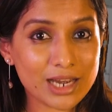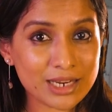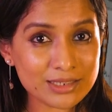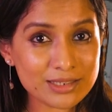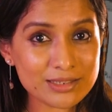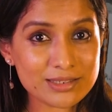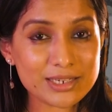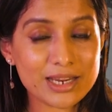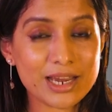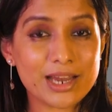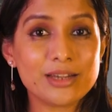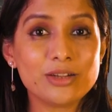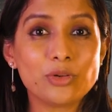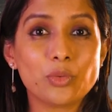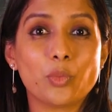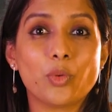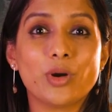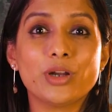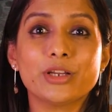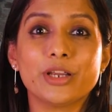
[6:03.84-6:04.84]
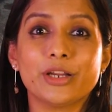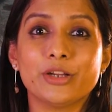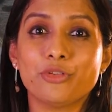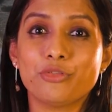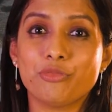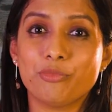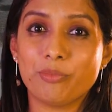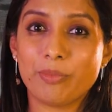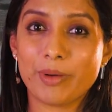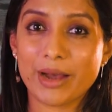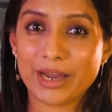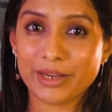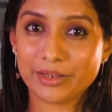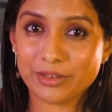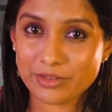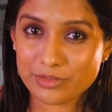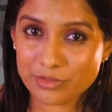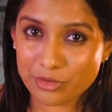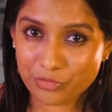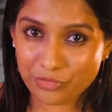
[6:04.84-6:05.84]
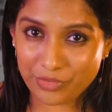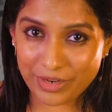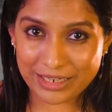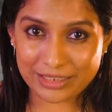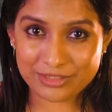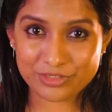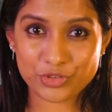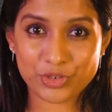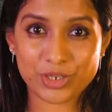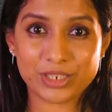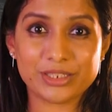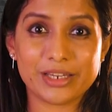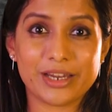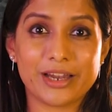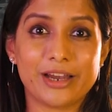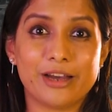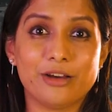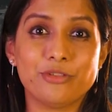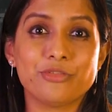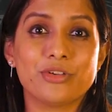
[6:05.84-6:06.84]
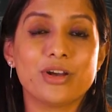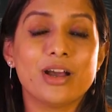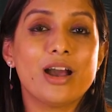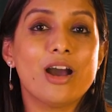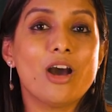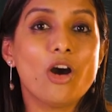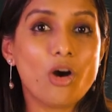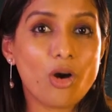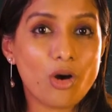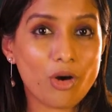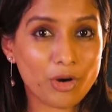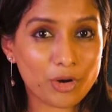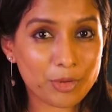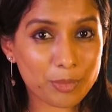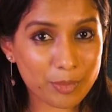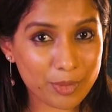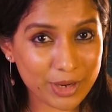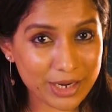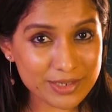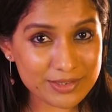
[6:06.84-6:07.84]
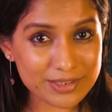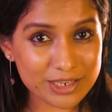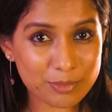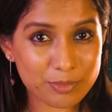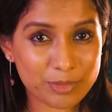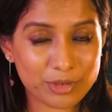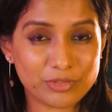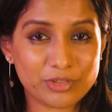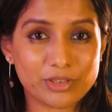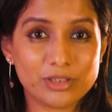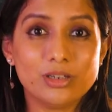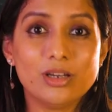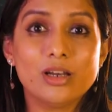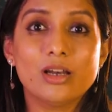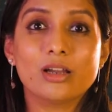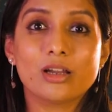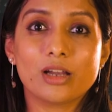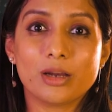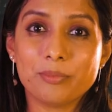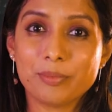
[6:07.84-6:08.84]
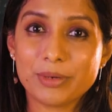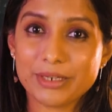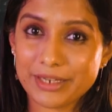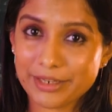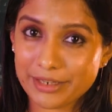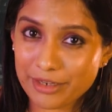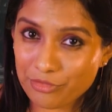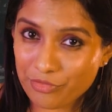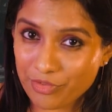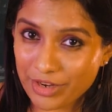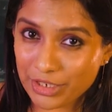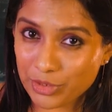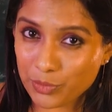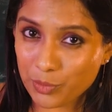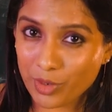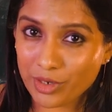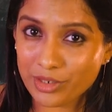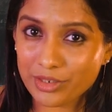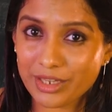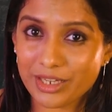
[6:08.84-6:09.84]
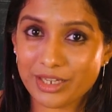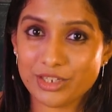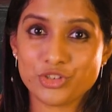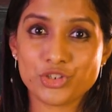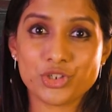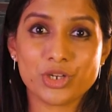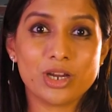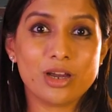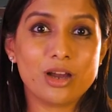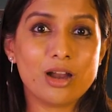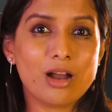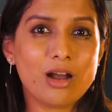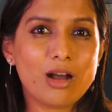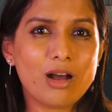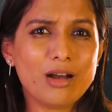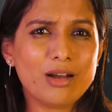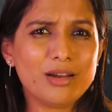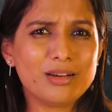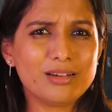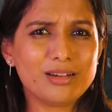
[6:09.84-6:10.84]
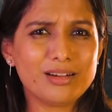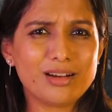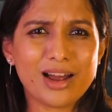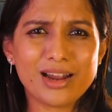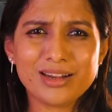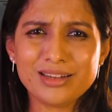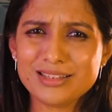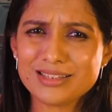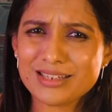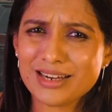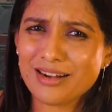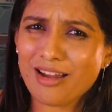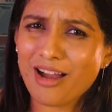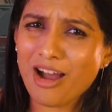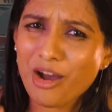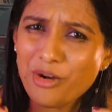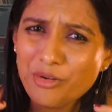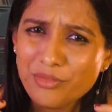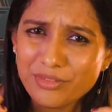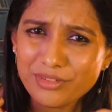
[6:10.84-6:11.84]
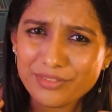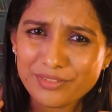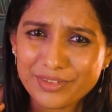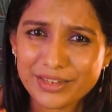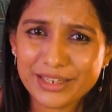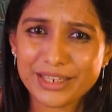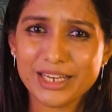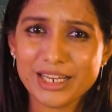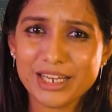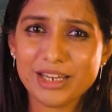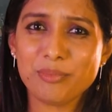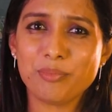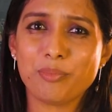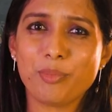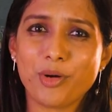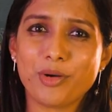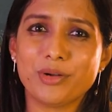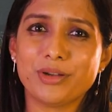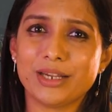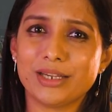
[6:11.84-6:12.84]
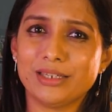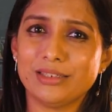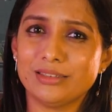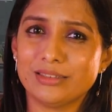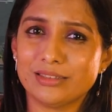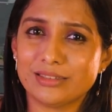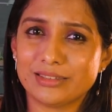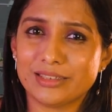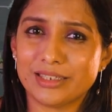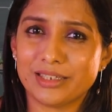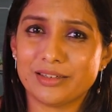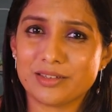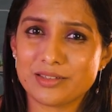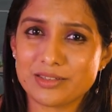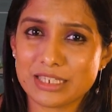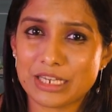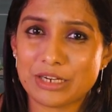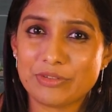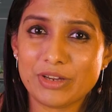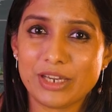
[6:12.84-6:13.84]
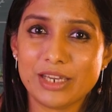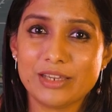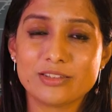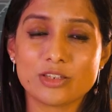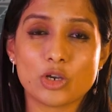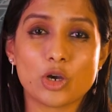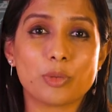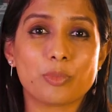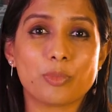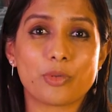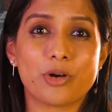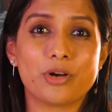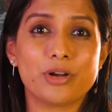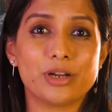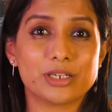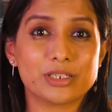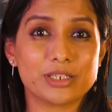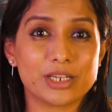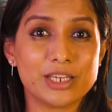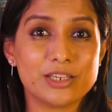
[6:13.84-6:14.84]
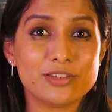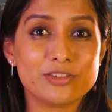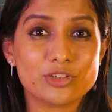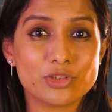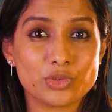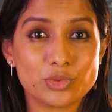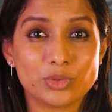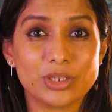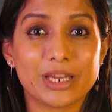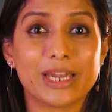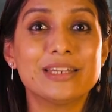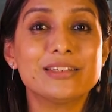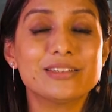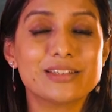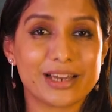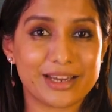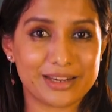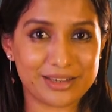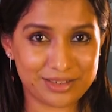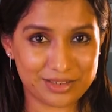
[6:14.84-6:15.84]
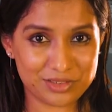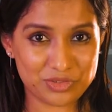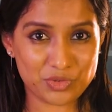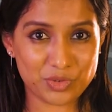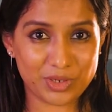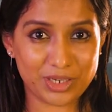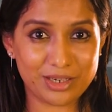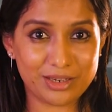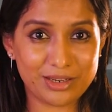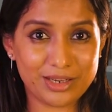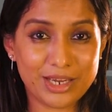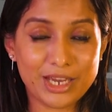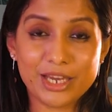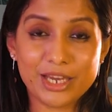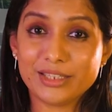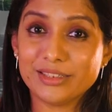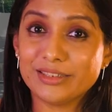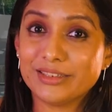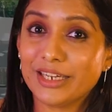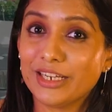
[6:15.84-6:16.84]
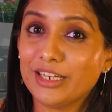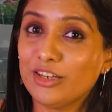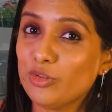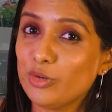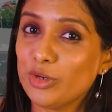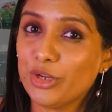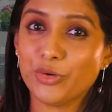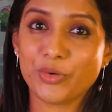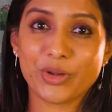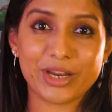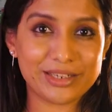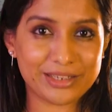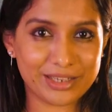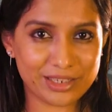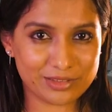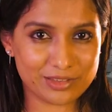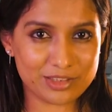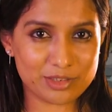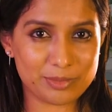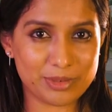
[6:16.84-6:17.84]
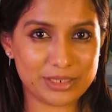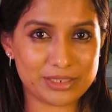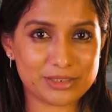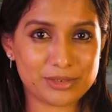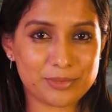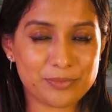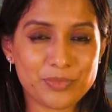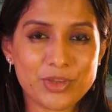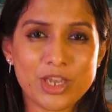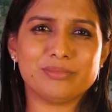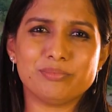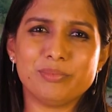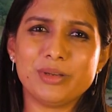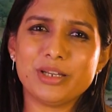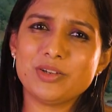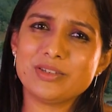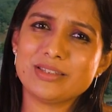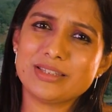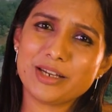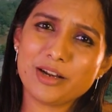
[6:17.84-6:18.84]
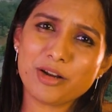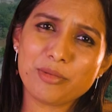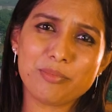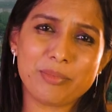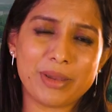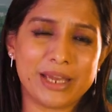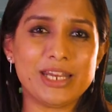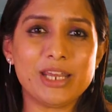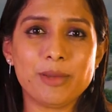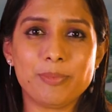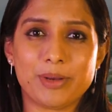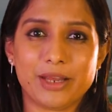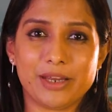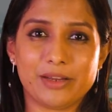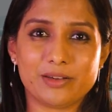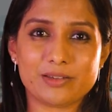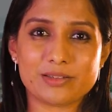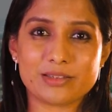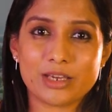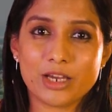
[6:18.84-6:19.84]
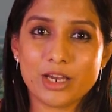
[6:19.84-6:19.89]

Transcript: understand what kind of barriers of entry they have, or pricing power, competitive advantage, or understand how really important their service or product is to the entire industry. Then only you can take this bet, because there are many players.